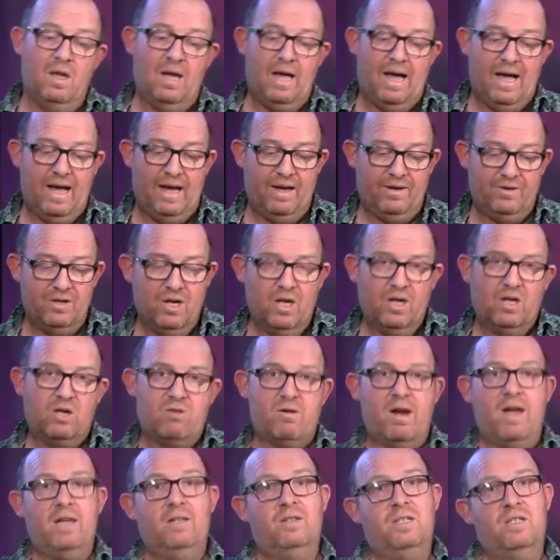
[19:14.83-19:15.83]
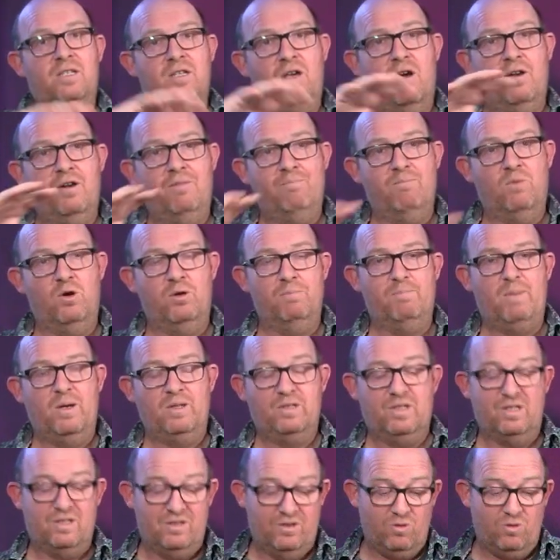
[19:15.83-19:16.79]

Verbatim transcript: and creating these kind of mod buses.